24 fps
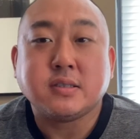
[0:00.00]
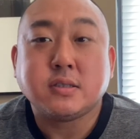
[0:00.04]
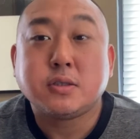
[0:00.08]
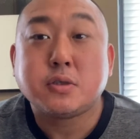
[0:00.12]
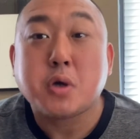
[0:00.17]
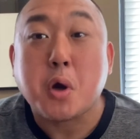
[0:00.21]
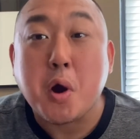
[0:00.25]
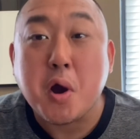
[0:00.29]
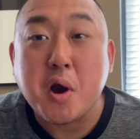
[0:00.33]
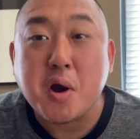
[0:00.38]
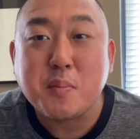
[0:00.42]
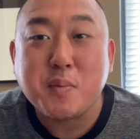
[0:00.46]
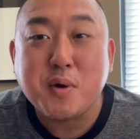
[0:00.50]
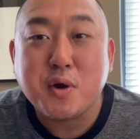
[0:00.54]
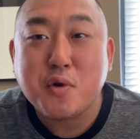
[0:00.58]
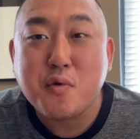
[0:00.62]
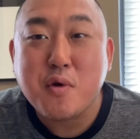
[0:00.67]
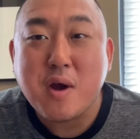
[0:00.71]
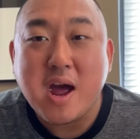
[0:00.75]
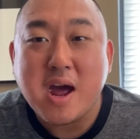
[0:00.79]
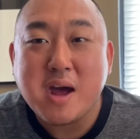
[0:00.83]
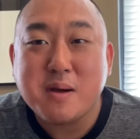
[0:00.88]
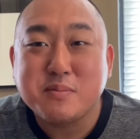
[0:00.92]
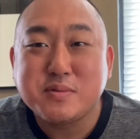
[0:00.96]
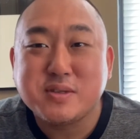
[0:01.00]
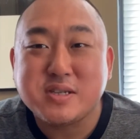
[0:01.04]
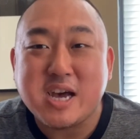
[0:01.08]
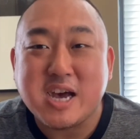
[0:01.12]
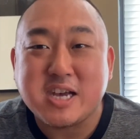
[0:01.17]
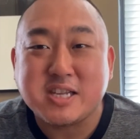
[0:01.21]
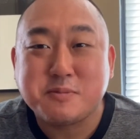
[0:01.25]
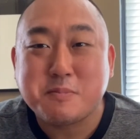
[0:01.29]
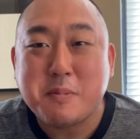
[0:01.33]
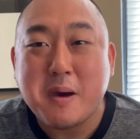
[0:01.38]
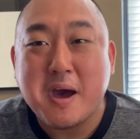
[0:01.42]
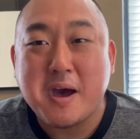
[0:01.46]
hermit crabs
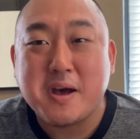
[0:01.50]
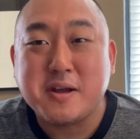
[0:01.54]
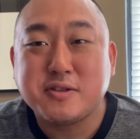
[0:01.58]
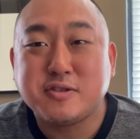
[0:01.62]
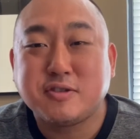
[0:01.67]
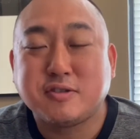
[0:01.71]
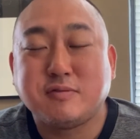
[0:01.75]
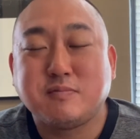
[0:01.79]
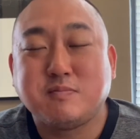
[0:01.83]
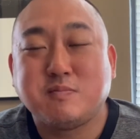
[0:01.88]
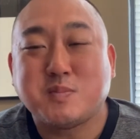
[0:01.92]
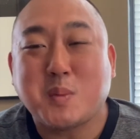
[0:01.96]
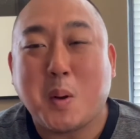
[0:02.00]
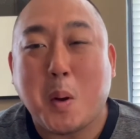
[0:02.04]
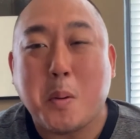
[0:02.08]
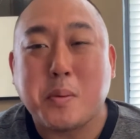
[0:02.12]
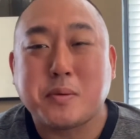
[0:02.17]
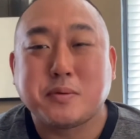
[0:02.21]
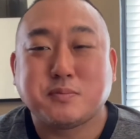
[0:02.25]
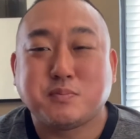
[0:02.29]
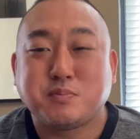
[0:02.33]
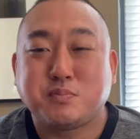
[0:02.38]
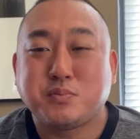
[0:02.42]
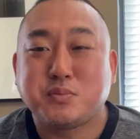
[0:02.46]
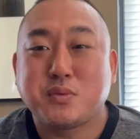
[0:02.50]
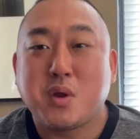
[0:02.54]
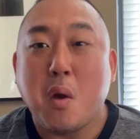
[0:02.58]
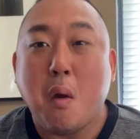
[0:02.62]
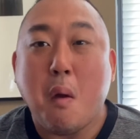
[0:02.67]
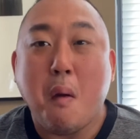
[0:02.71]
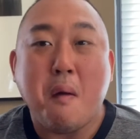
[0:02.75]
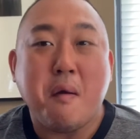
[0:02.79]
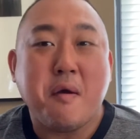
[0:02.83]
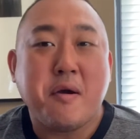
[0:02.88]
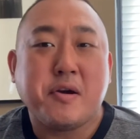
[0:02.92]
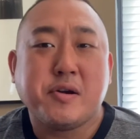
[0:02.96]
as pets?
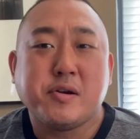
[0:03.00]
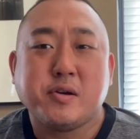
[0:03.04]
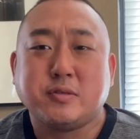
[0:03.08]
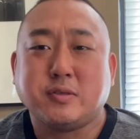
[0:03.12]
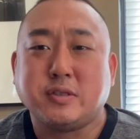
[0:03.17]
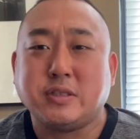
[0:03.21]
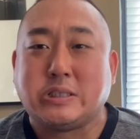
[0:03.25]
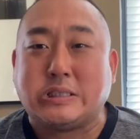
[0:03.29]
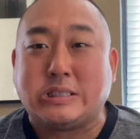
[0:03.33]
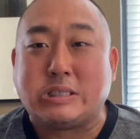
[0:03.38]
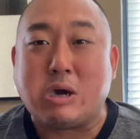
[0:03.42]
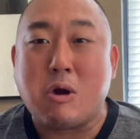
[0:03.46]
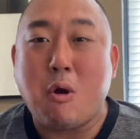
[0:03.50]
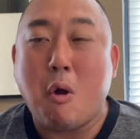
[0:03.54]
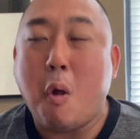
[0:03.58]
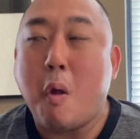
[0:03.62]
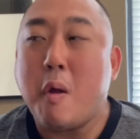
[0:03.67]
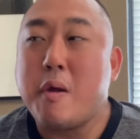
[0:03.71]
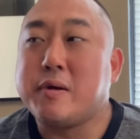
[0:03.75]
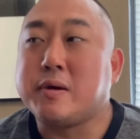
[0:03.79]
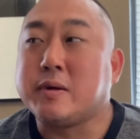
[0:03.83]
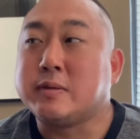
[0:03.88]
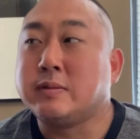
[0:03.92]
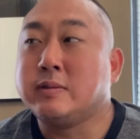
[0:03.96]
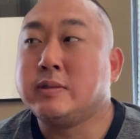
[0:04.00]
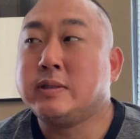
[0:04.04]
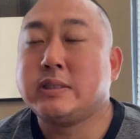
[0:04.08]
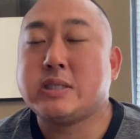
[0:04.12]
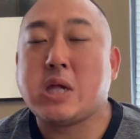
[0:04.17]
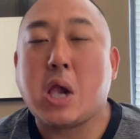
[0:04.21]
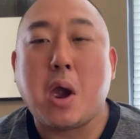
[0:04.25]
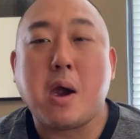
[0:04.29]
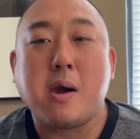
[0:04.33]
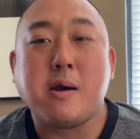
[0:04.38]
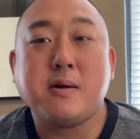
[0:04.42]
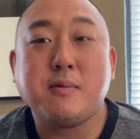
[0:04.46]
Ugh.
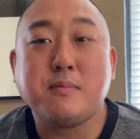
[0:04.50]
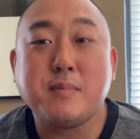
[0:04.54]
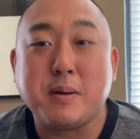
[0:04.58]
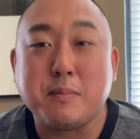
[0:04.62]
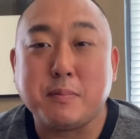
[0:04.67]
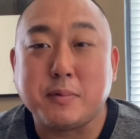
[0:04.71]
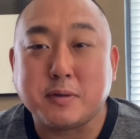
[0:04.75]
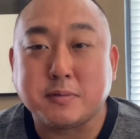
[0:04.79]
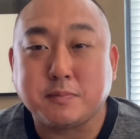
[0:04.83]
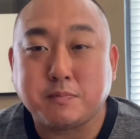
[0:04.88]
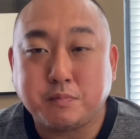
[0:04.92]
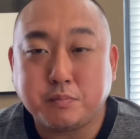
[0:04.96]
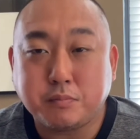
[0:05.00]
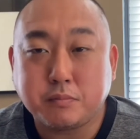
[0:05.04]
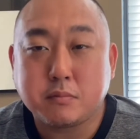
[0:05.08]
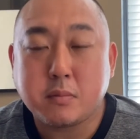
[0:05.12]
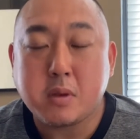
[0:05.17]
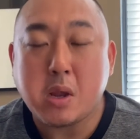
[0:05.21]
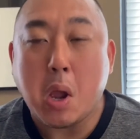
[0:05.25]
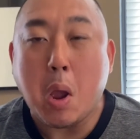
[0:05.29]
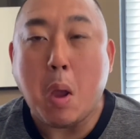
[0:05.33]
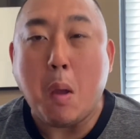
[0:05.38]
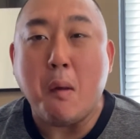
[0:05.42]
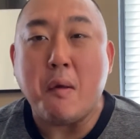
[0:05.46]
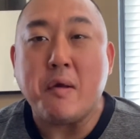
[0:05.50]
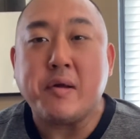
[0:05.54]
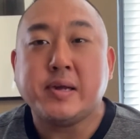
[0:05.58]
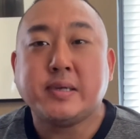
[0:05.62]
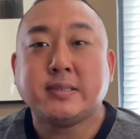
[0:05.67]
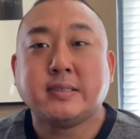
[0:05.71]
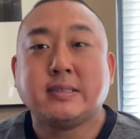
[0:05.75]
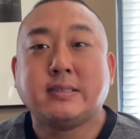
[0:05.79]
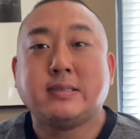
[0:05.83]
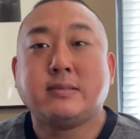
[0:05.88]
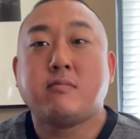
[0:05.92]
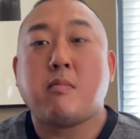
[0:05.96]
I remember
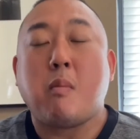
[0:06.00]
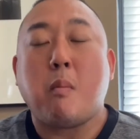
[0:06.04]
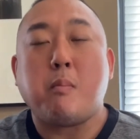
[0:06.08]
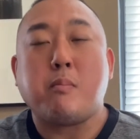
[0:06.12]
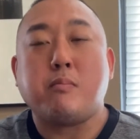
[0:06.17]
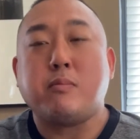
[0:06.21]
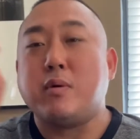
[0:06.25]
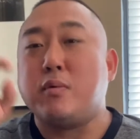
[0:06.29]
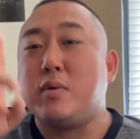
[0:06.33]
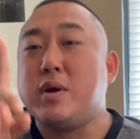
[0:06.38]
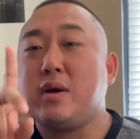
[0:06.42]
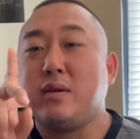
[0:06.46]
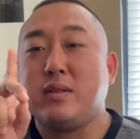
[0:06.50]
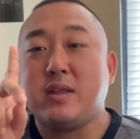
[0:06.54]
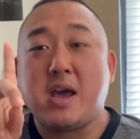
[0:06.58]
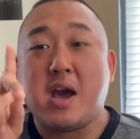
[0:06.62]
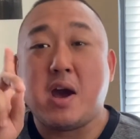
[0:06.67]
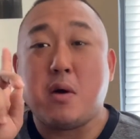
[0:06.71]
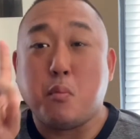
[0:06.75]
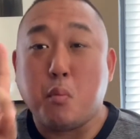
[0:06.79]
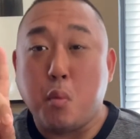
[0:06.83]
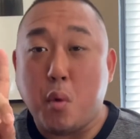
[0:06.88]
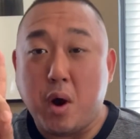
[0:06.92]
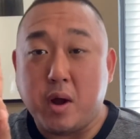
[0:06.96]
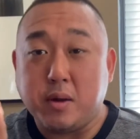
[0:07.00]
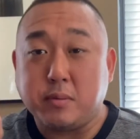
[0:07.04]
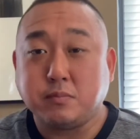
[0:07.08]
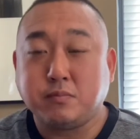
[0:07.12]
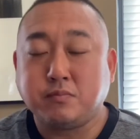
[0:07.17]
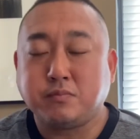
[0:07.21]
we only had one.